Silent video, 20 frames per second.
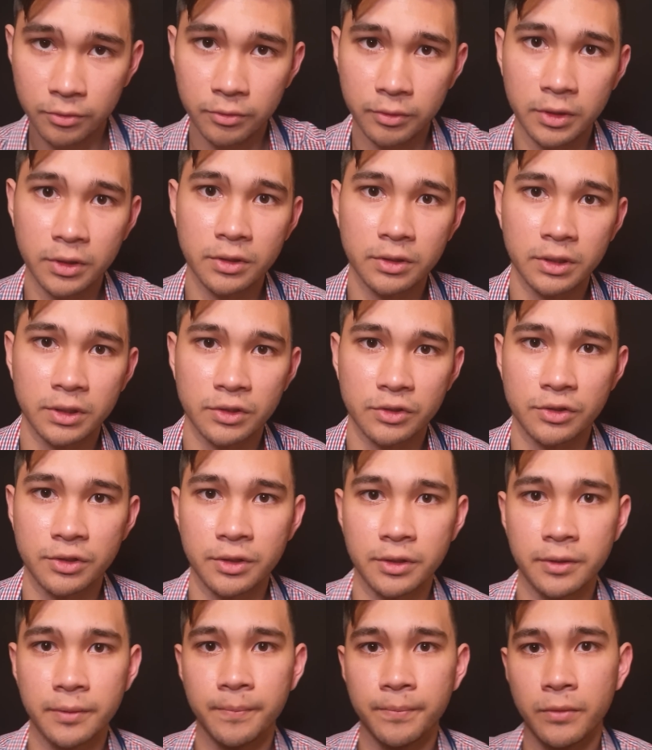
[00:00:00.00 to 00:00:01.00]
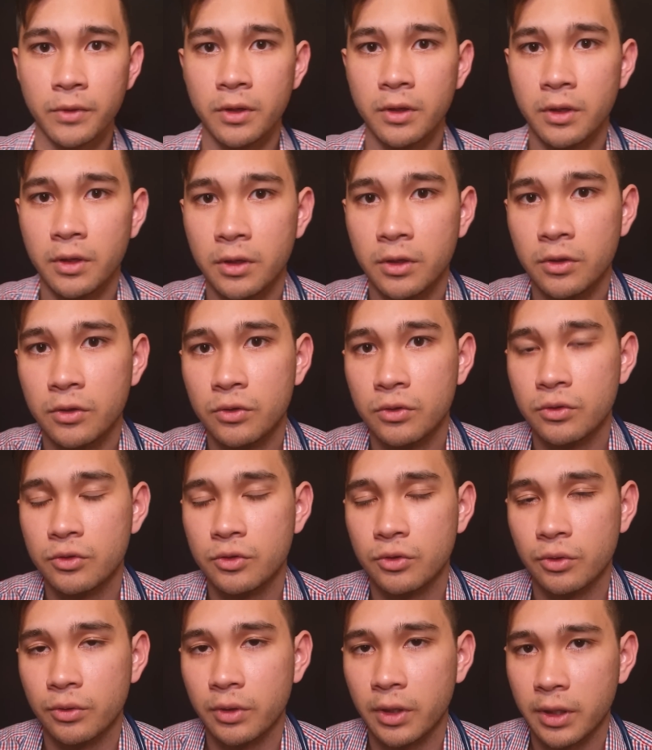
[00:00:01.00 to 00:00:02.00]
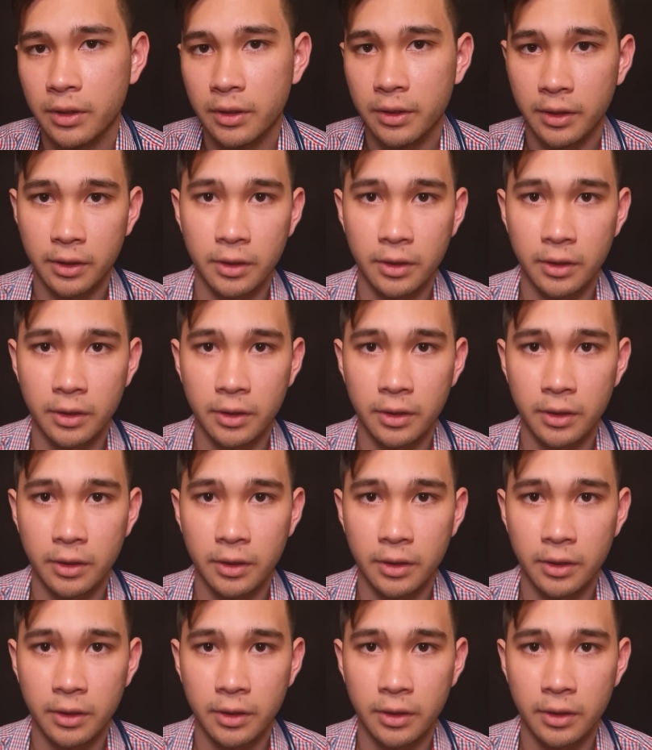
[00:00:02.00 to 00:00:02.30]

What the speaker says: Fantastic. So that